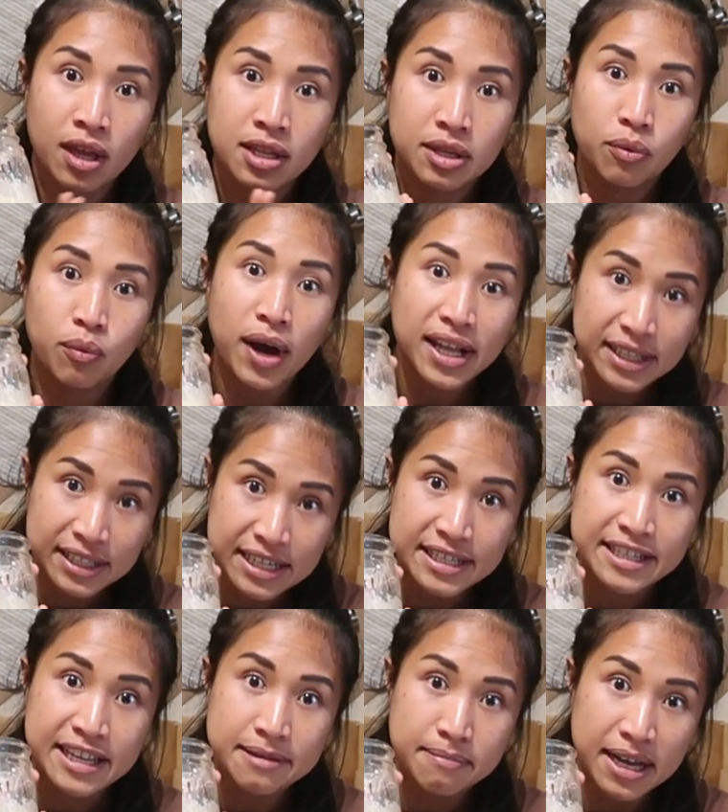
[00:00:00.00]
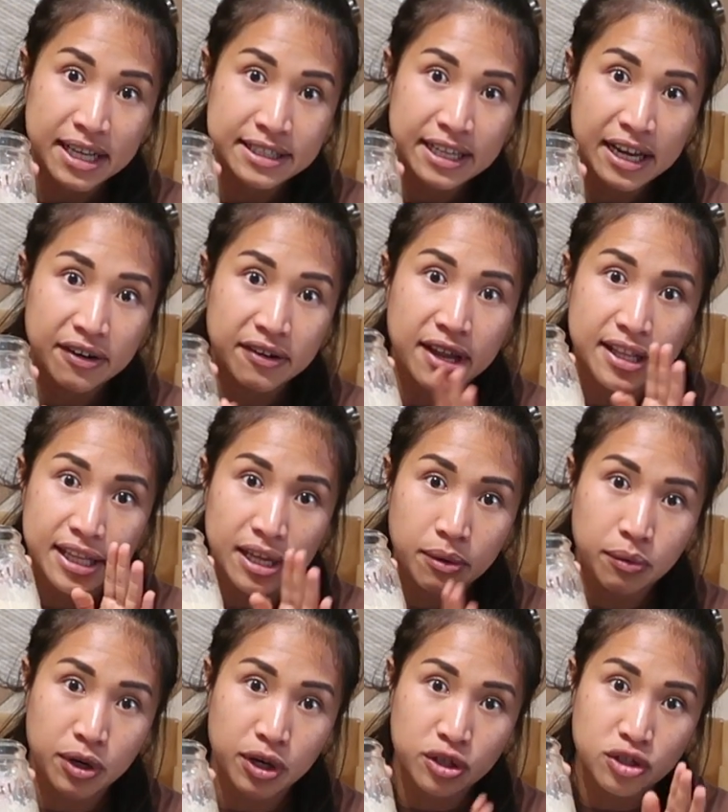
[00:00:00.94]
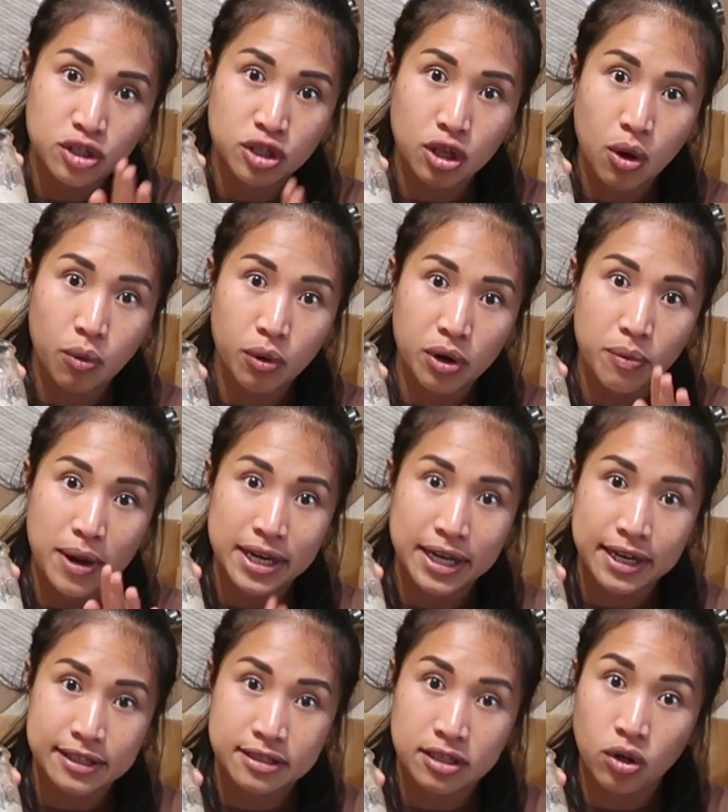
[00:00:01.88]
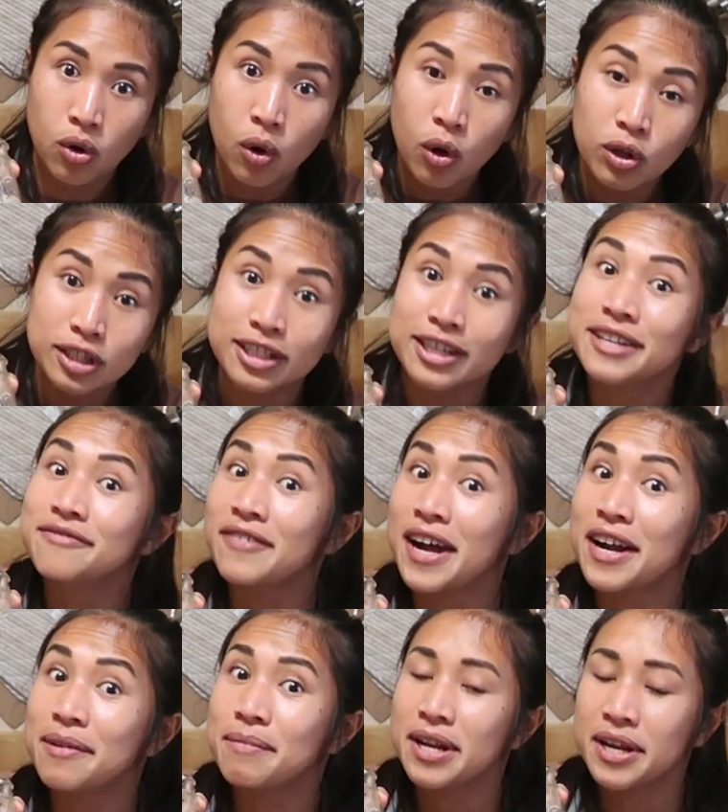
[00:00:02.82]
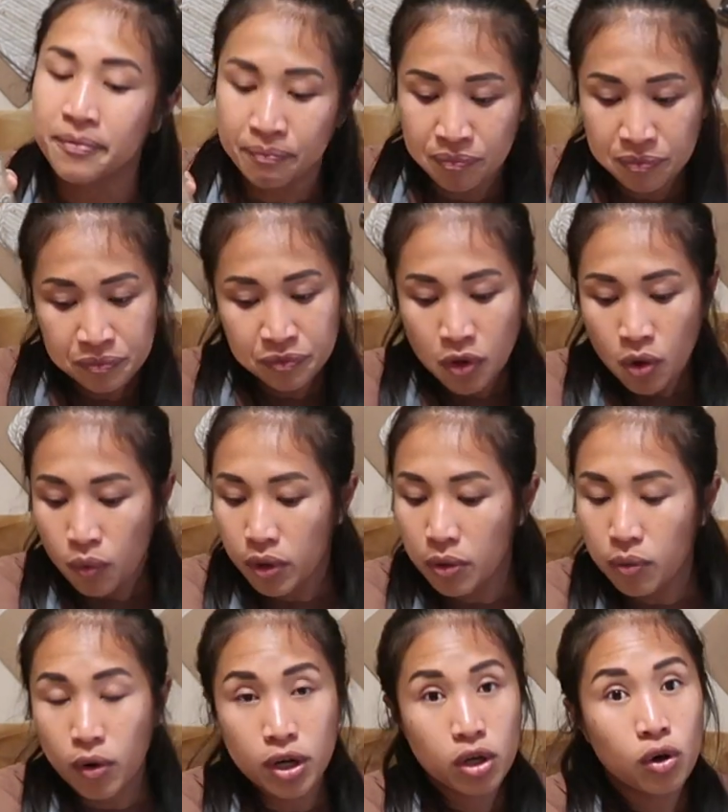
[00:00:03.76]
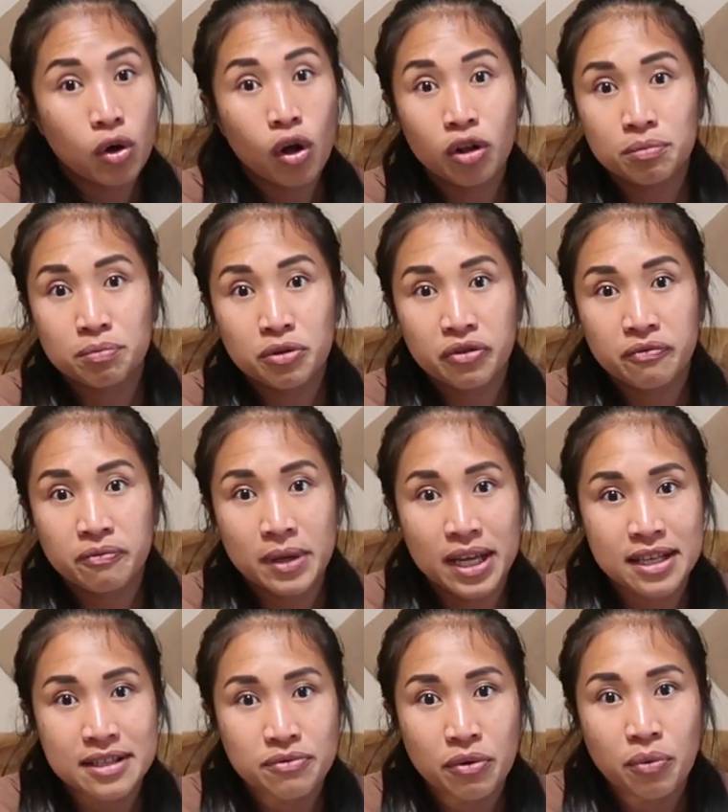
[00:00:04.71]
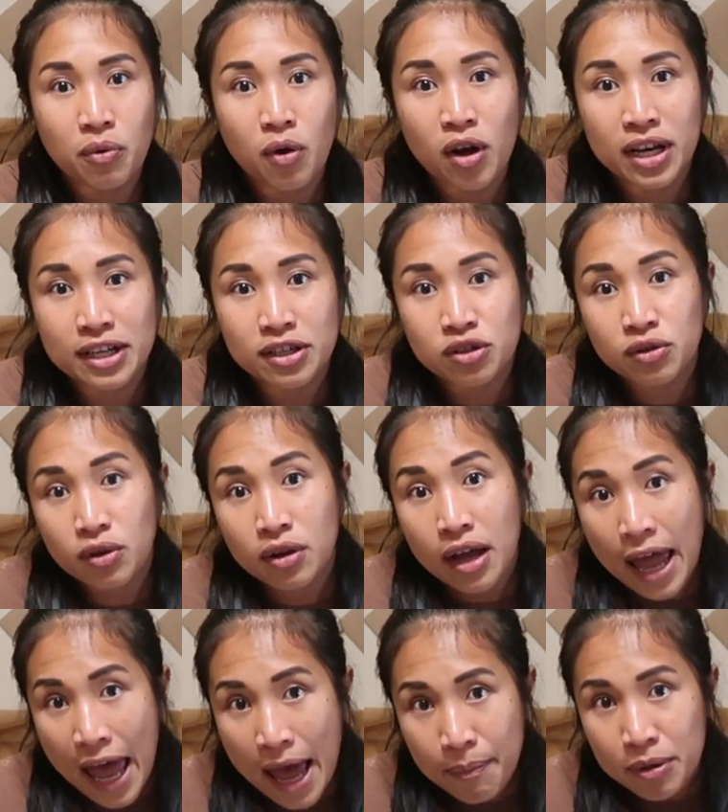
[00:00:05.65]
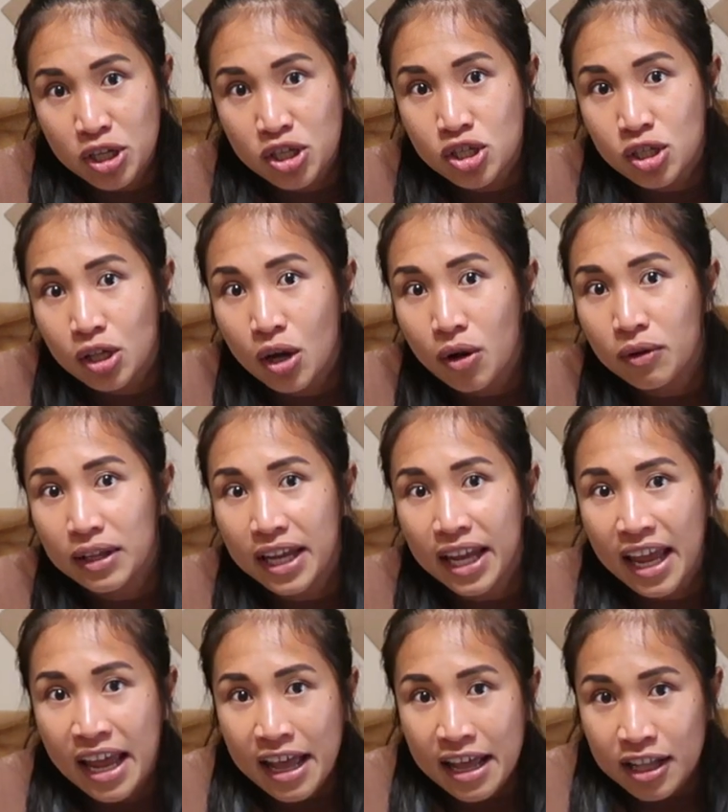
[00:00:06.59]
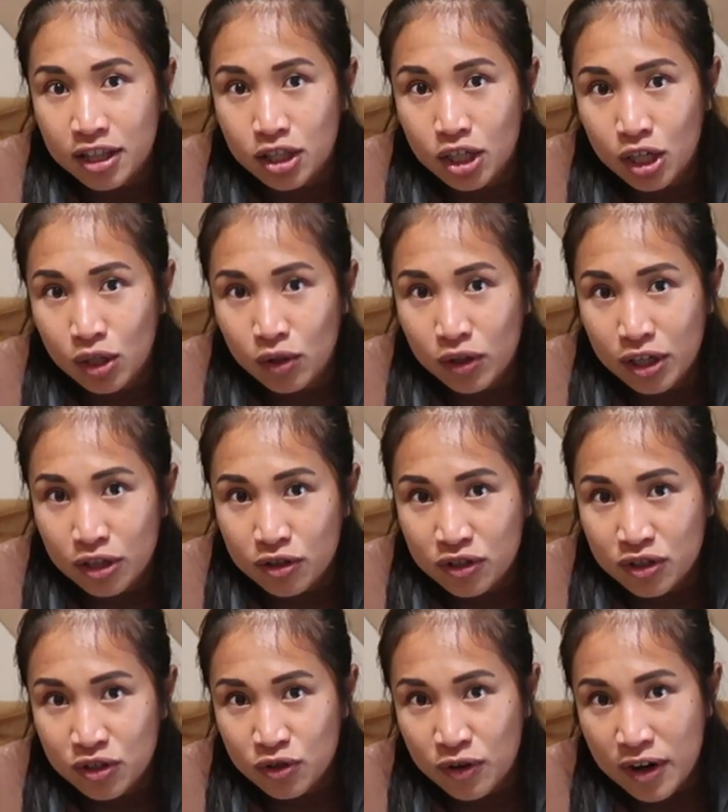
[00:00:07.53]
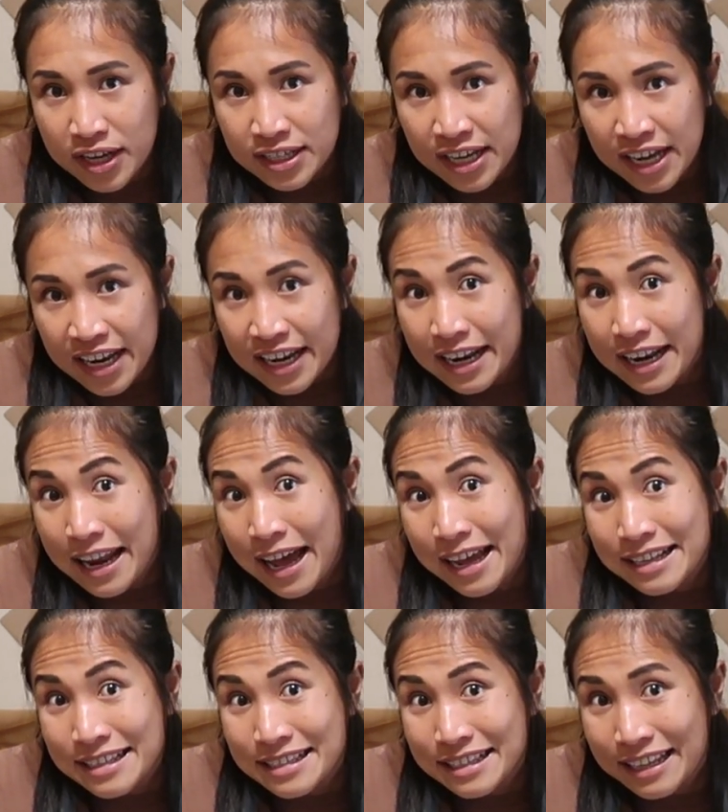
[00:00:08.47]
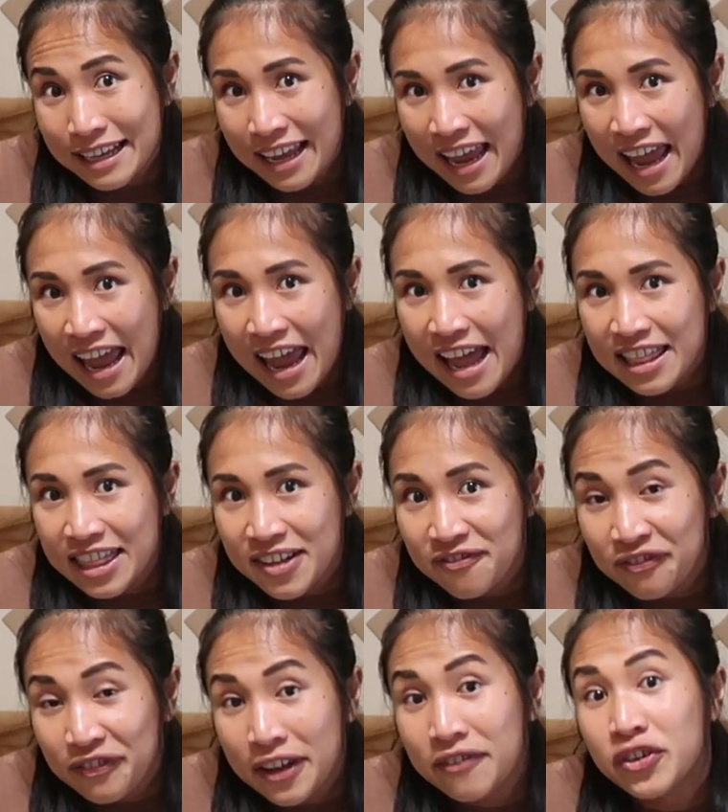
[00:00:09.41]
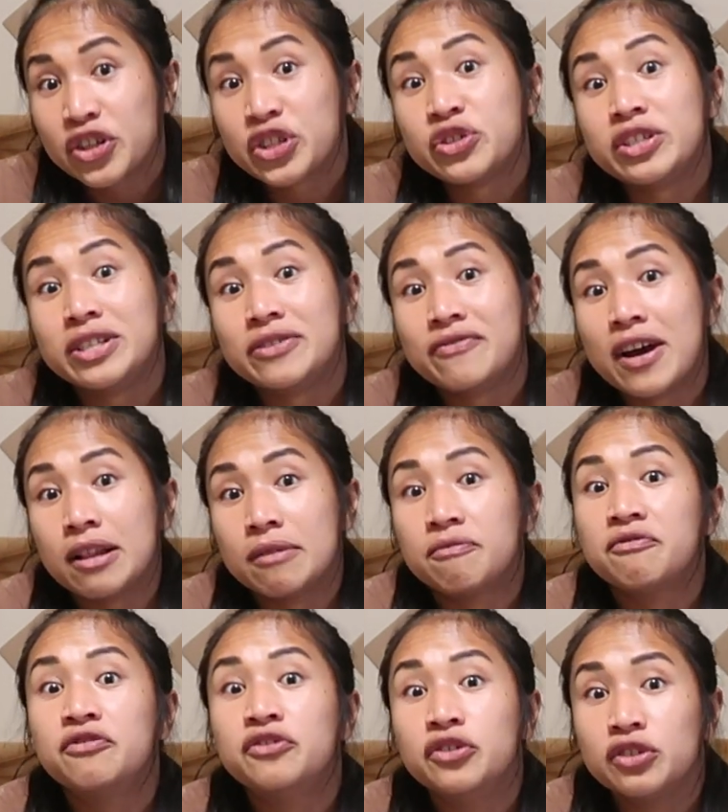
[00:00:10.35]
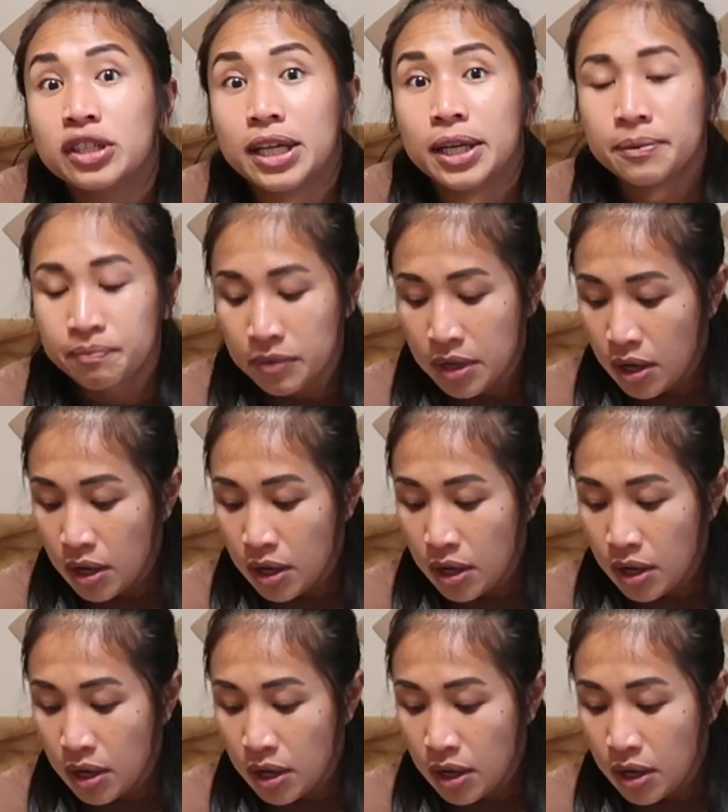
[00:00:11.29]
the wild yeast and bacteria, they work slower when it is a colder environment. We want a cold proof because we want it to happen slowly, the gluten to stretch nicely, and the flavor to develop fully.